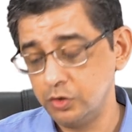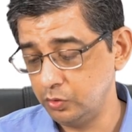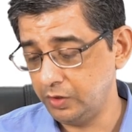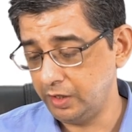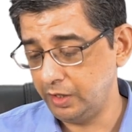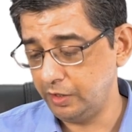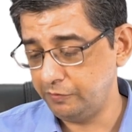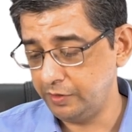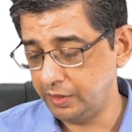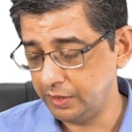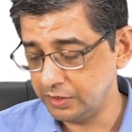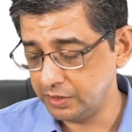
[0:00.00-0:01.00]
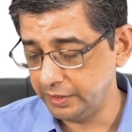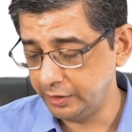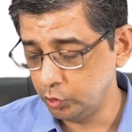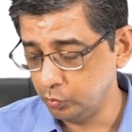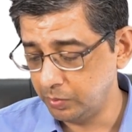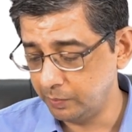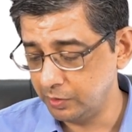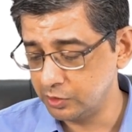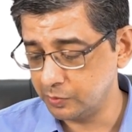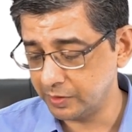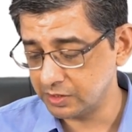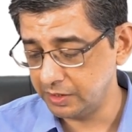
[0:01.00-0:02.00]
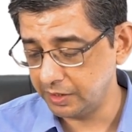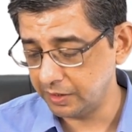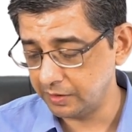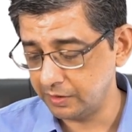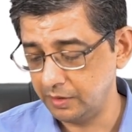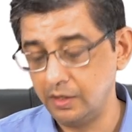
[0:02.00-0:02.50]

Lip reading: You can definitely see two bubbles present here.